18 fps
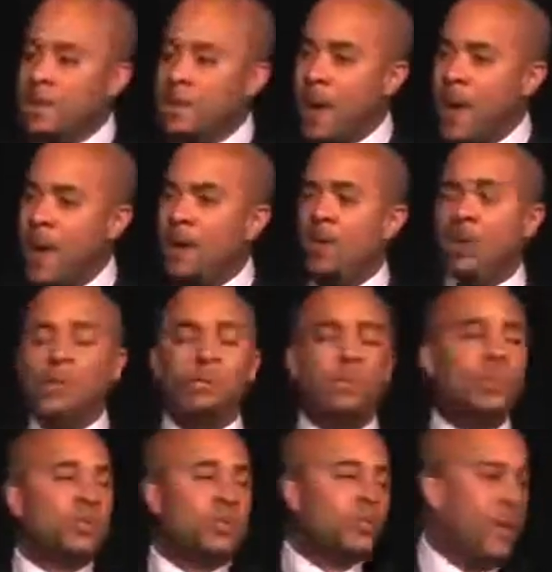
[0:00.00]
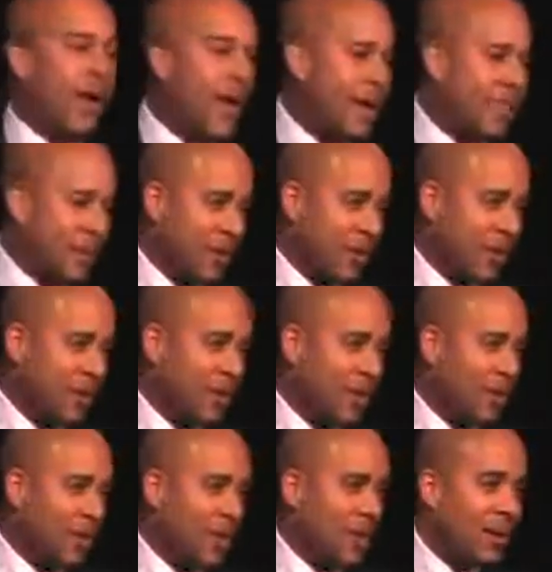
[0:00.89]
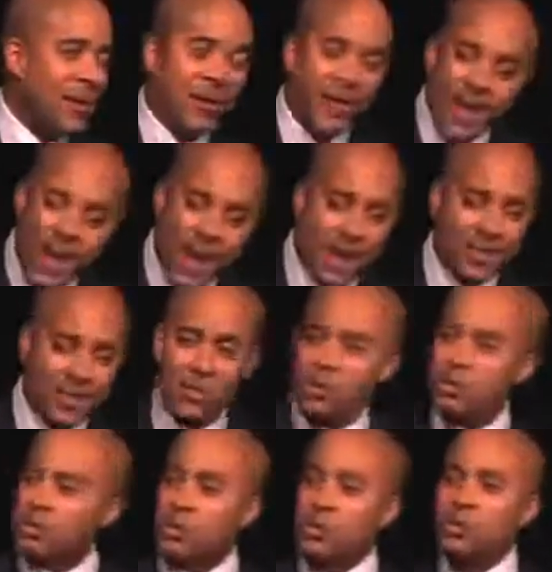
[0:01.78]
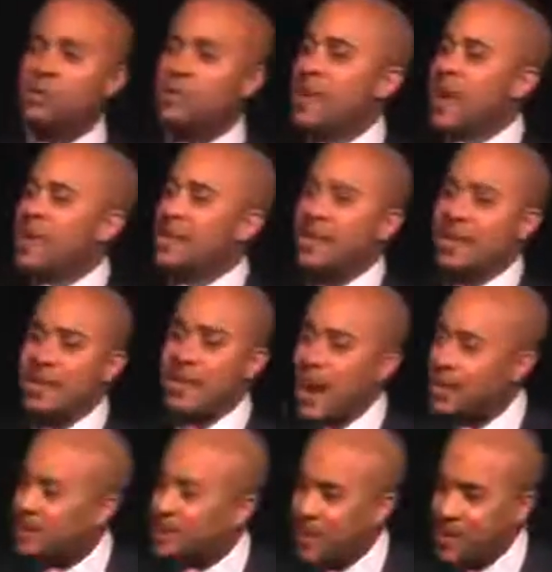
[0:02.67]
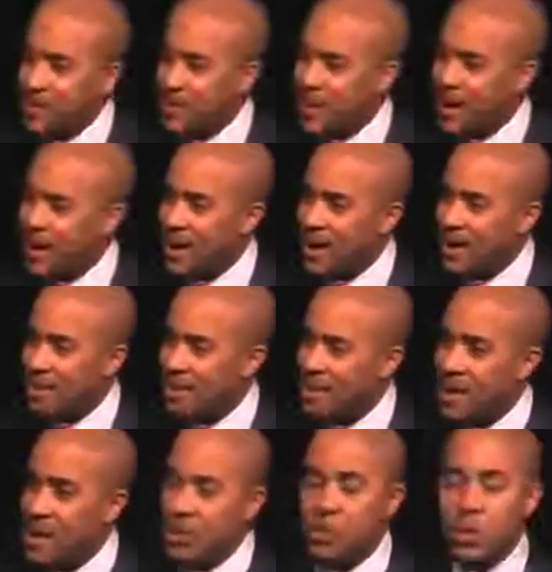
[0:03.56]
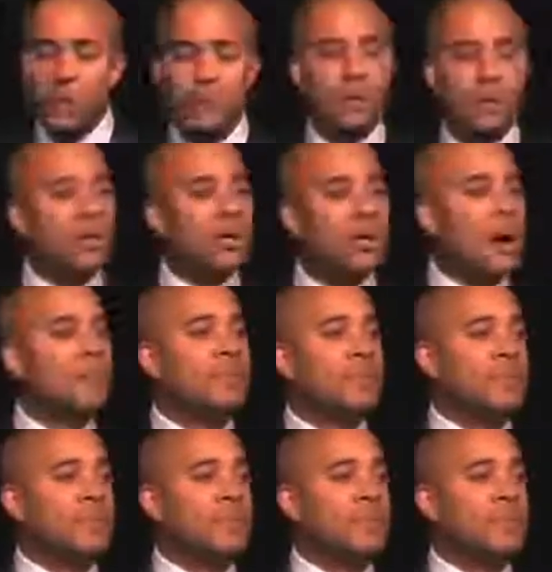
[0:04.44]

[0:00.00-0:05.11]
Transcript: pay, which would you rather? Less. You choose that 10 out of 10 times. So if you can come to